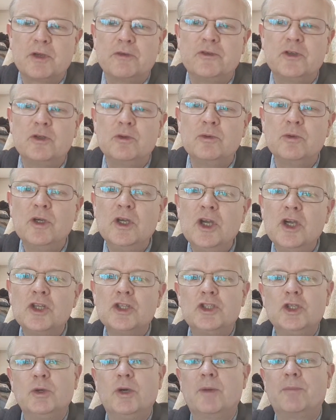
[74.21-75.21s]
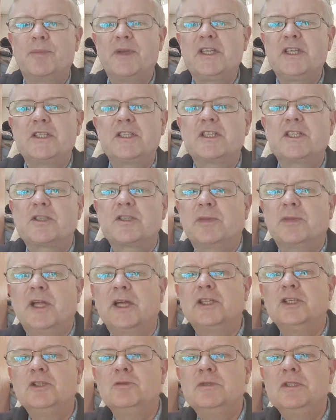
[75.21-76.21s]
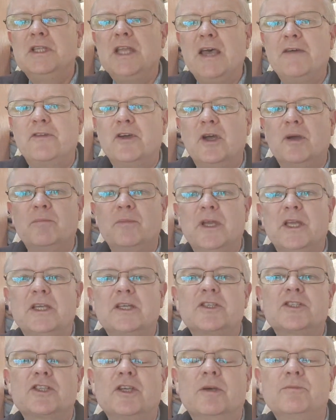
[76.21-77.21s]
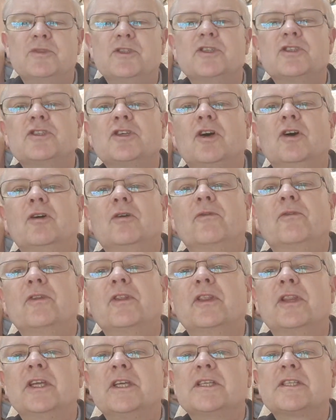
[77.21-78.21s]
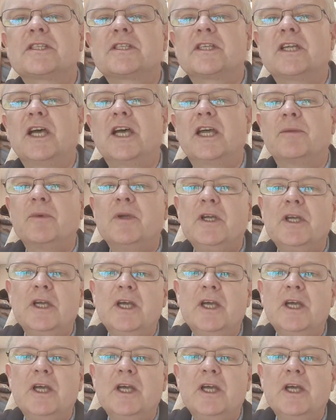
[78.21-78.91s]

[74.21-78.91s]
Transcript: But if you do a business plan, you never make assumptions of this type.